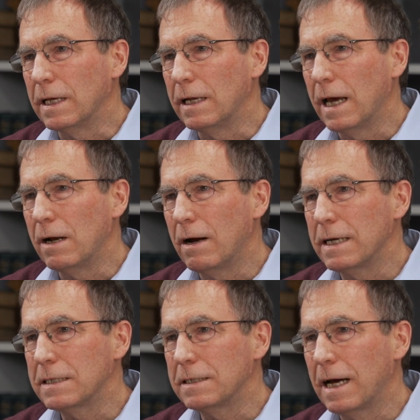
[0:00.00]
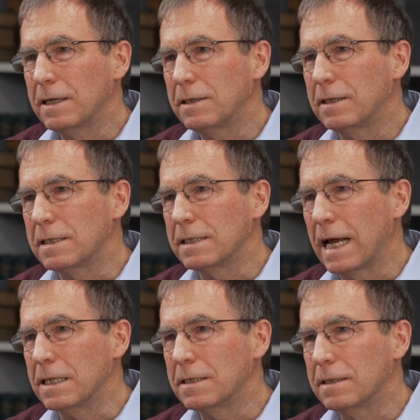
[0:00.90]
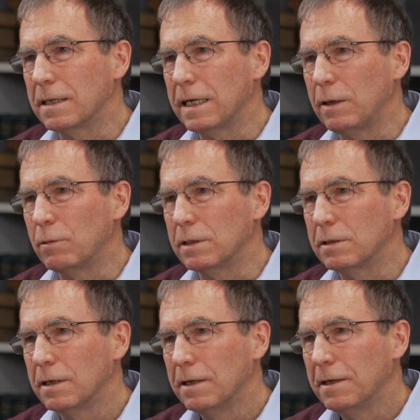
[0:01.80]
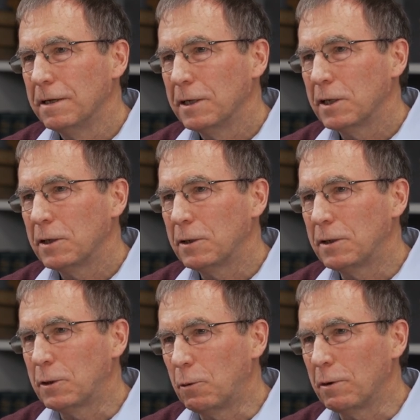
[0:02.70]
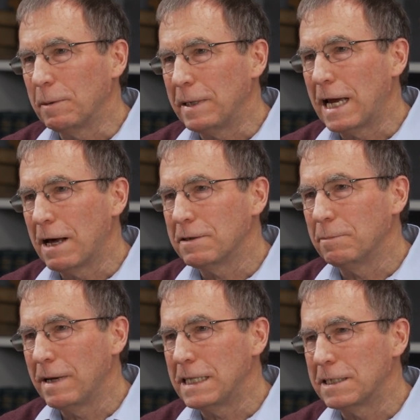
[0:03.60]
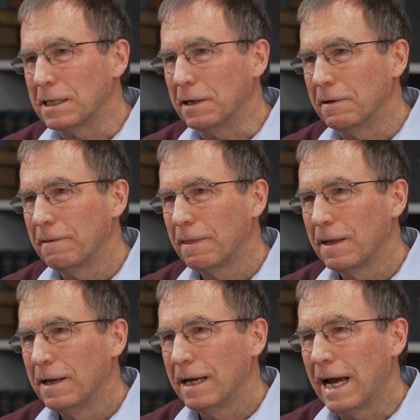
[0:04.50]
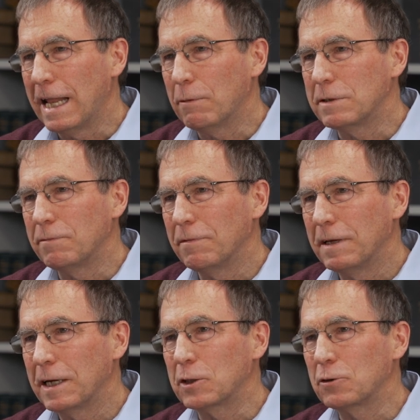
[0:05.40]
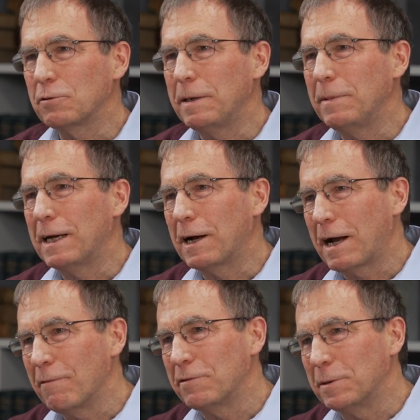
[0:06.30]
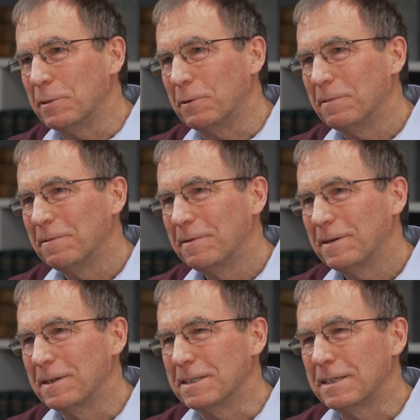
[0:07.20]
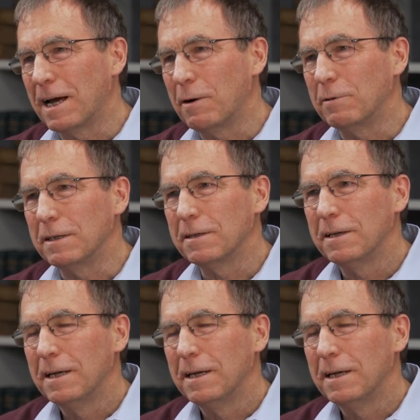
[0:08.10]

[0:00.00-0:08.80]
And, and I started to sense that he was calling me out of medicine. And that was extremely uncomfortable to start with.